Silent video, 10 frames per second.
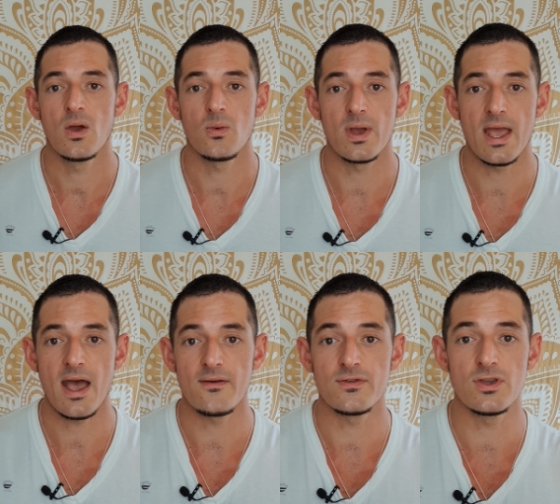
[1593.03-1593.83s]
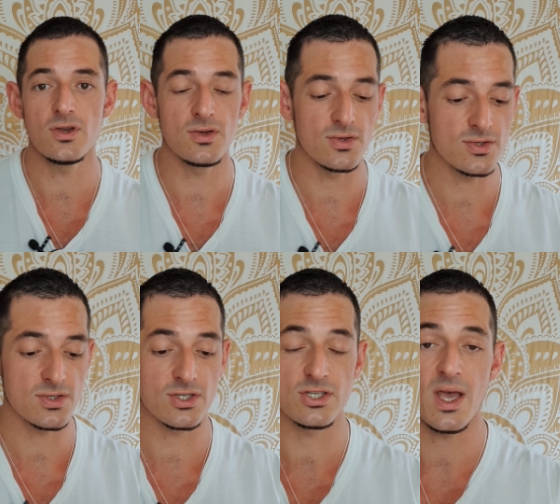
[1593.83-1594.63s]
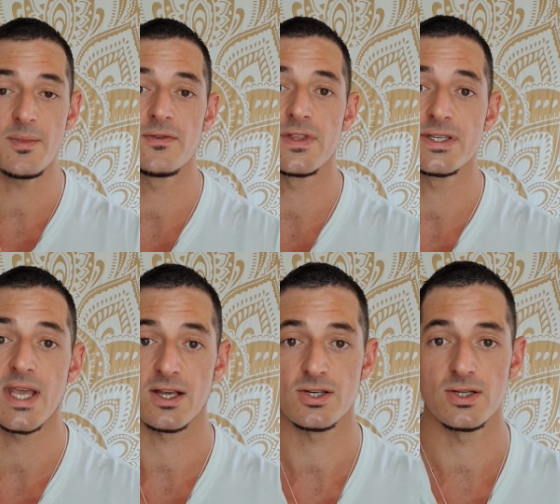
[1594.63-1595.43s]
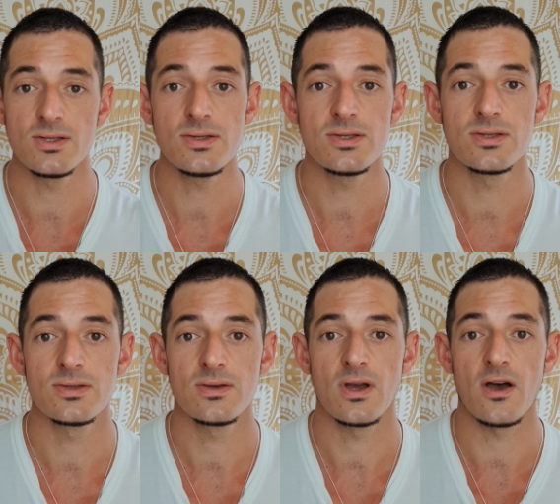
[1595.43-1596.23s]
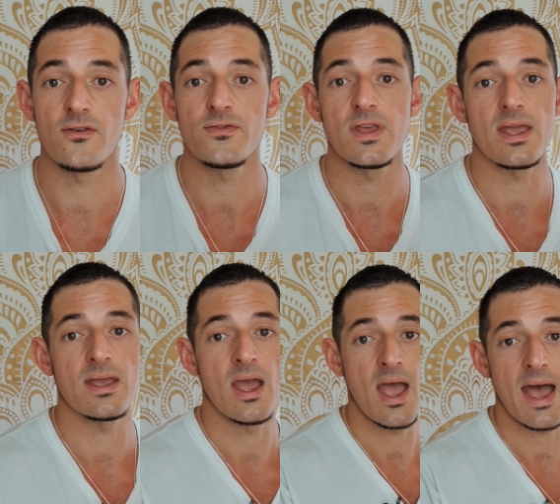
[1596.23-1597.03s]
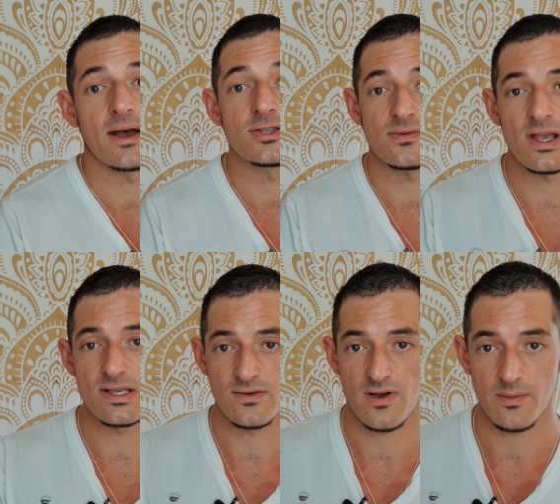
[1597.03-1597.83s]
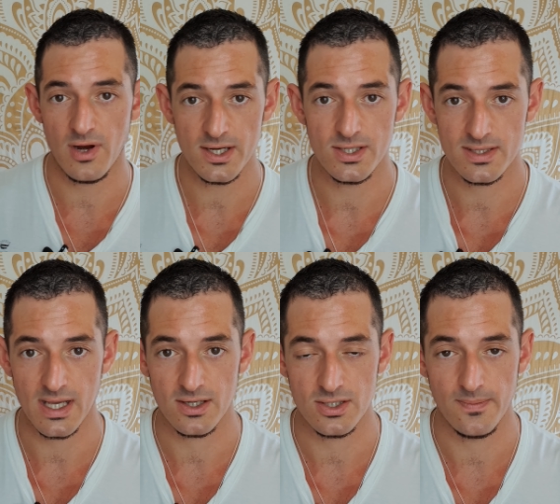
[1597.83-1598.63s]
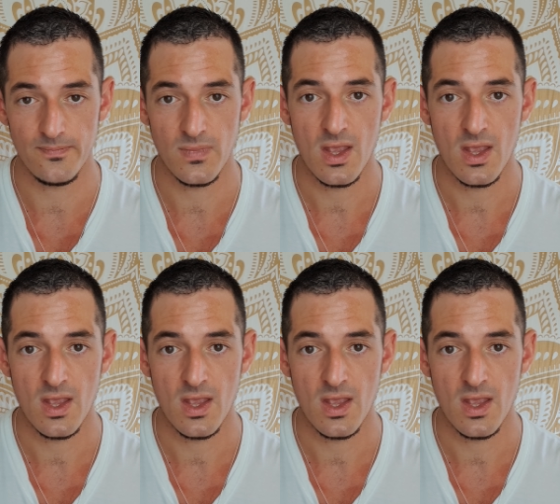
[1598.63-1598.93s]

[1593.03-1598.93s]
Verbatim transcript: we have used some of the sections of the How to Raise Your Vibration section